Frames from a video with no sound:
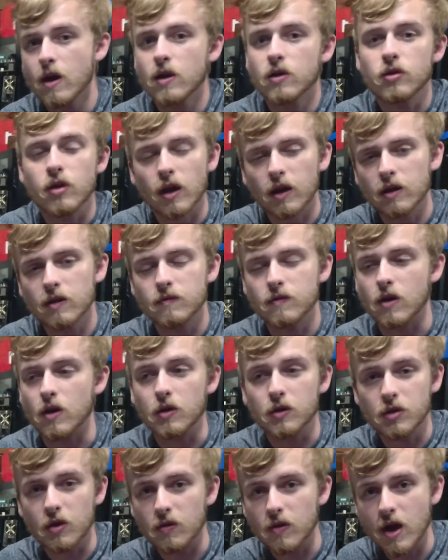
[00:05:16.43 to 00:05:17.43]
Second of all,
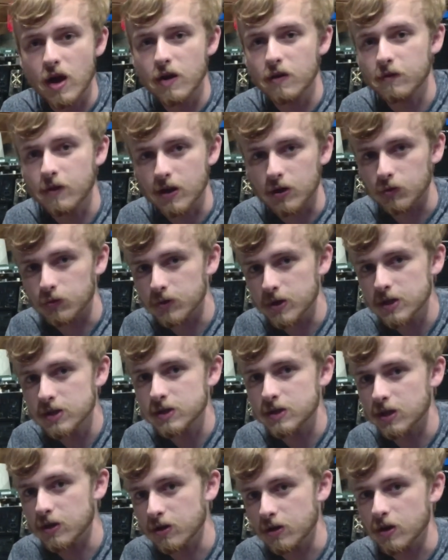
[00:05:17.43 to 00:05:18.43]
there's a lot of like risks
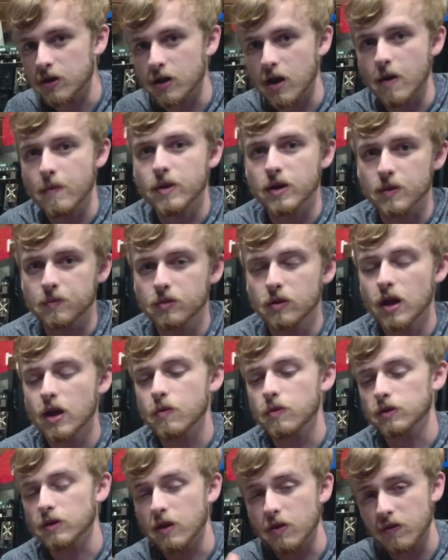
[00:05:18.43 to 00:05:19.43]
that are going to come into play
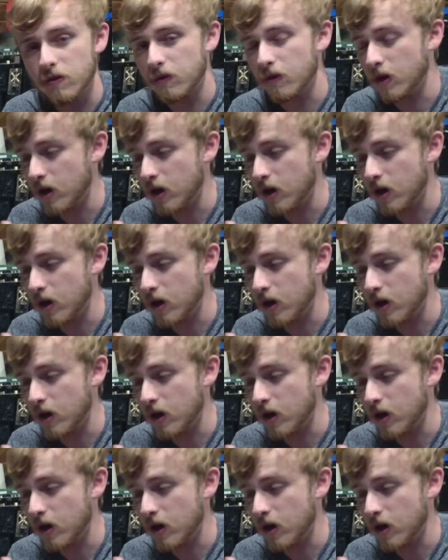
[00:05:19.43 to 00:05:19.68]
with this.